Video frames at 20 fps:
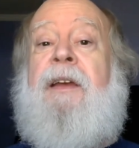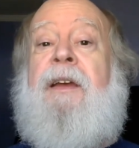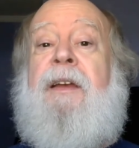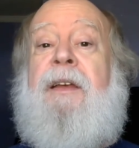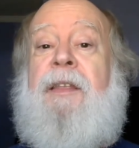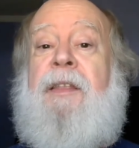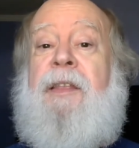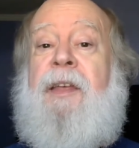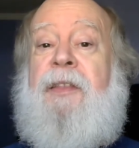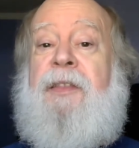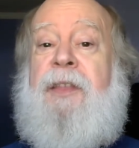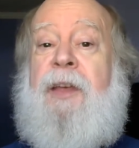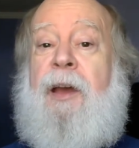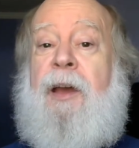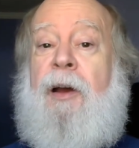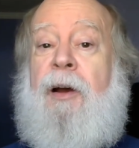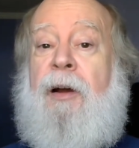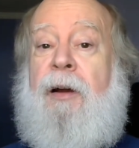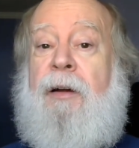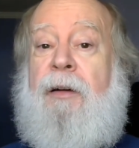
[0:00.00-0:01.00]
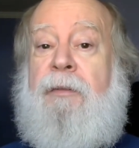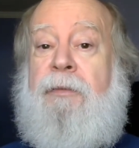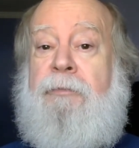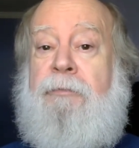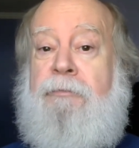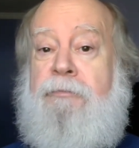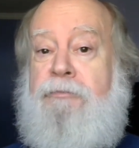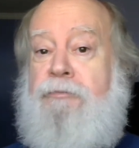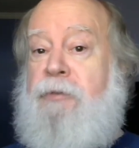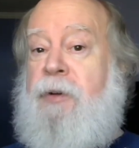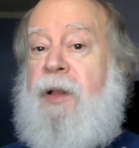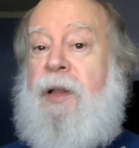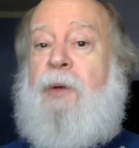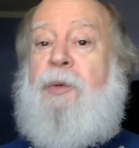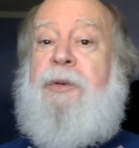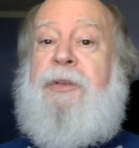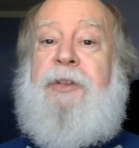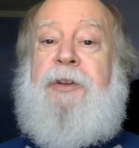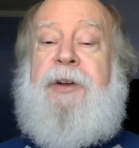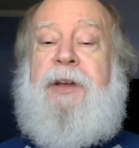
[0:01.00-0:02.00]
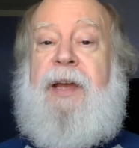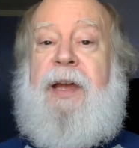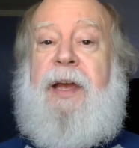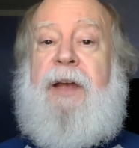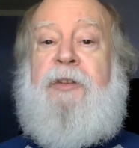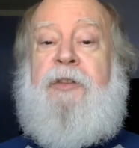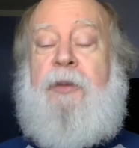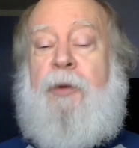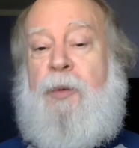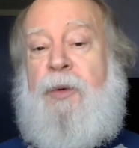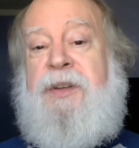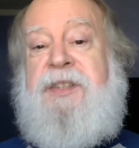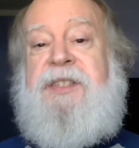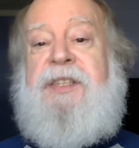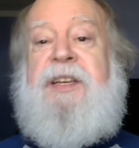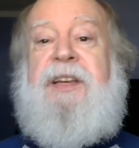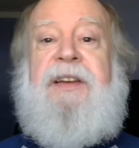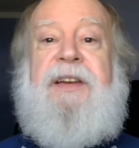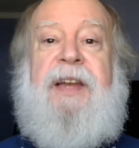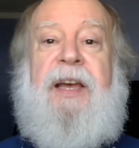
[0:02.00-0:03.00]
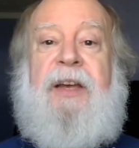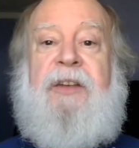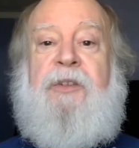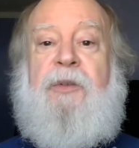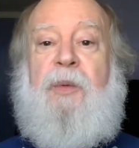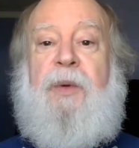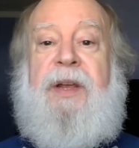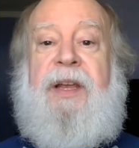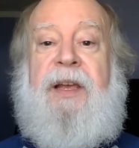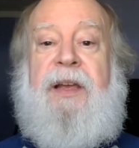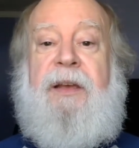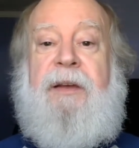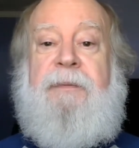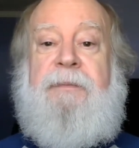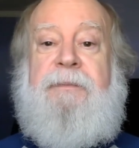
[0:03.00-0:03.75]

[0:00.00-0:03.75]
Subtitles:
that they are really worth looking at. So we'll see you next week.